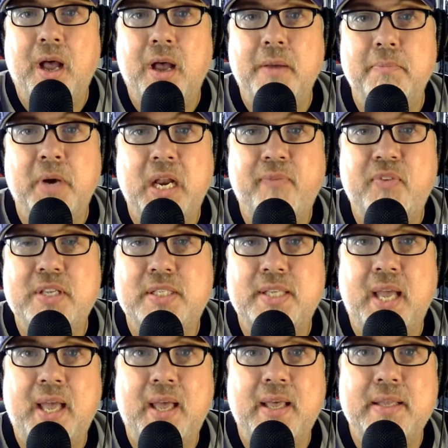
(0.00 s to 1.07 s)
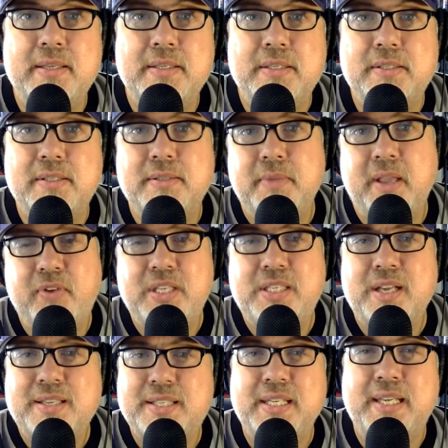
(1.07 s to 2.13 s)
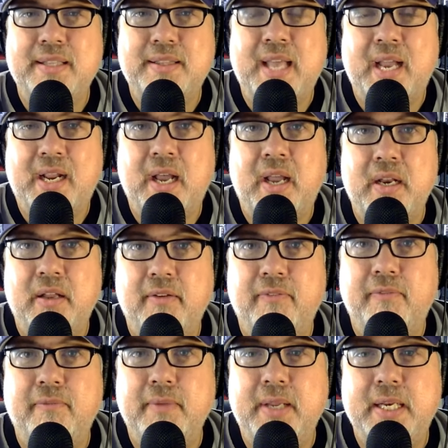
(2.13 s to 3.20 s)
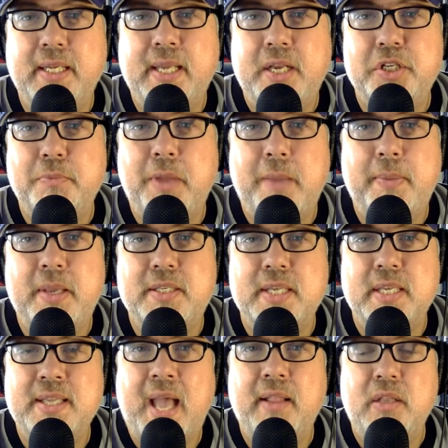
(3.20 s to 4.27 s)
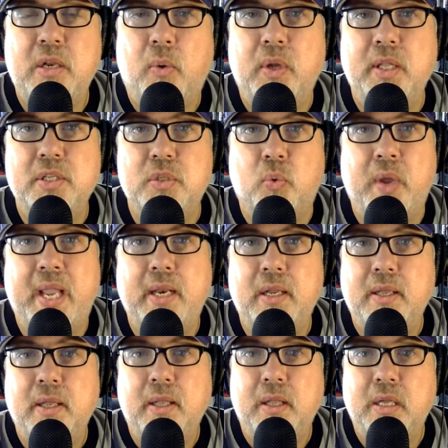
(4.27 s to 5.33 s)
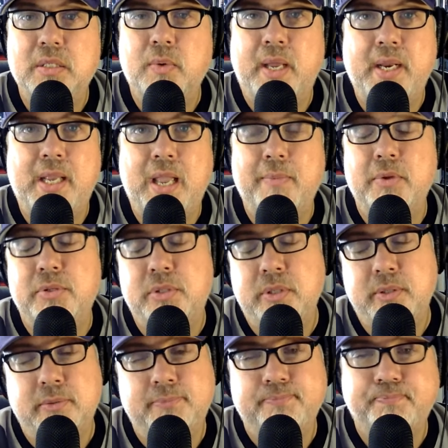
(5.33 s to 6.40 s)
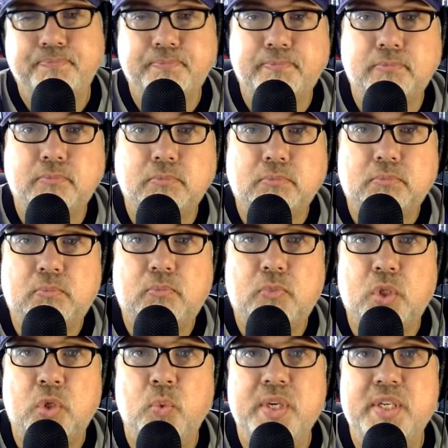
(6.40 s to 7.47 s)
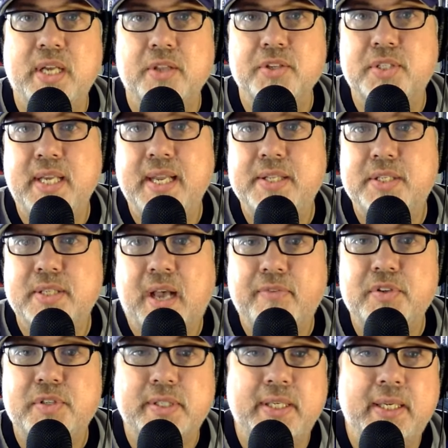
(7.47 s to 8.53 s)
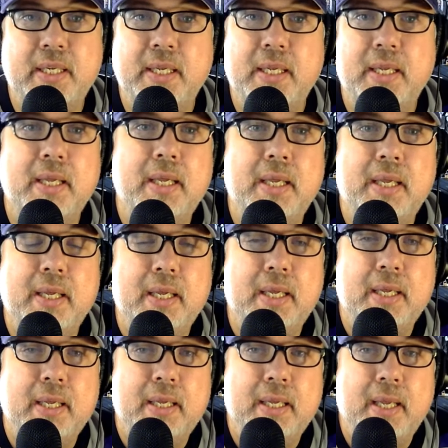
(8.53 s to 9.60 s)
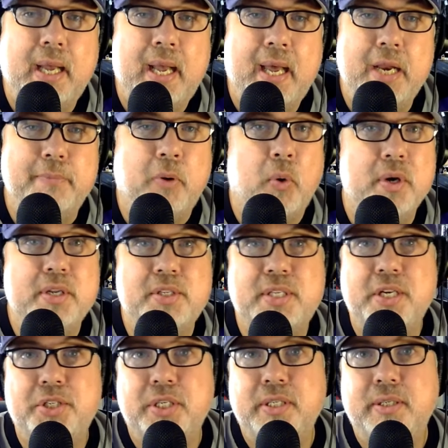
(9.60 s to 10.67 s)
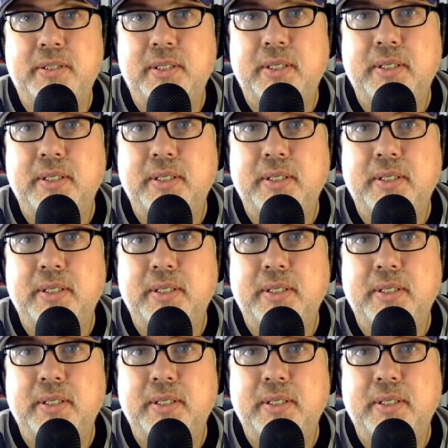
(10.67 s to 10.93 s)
But if he says, if he doesn't get that kind of indication, maybe he says, you know what? Let's wait. Let's wait a game or two. We shall see. It's obviously an important decision.